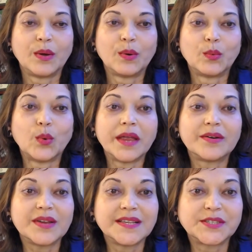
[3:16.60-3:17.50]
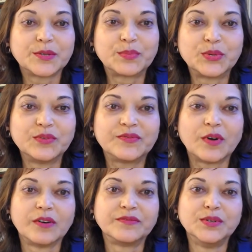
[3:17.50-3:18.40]
Where is the proof
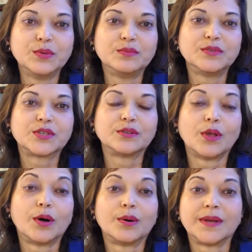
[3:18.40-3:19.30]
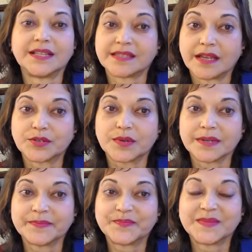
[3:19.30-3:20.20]
of Newton's law, etc.?
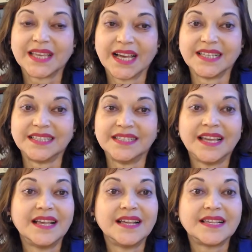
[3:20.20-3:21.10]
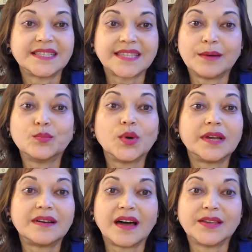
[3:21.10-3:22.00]
Alan:
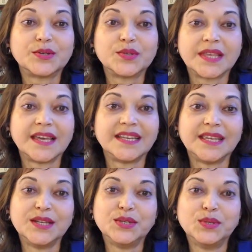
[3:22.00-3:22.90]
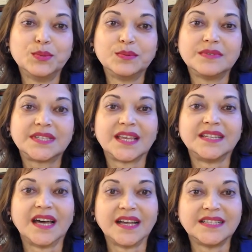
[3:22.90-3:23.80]
somewhere other than in Newton's and
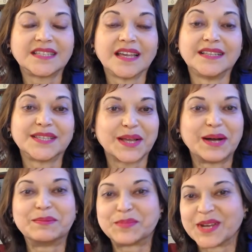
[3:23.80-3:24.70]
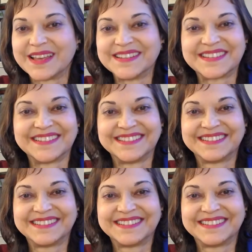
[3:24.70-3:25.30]
Einstein's comprehension.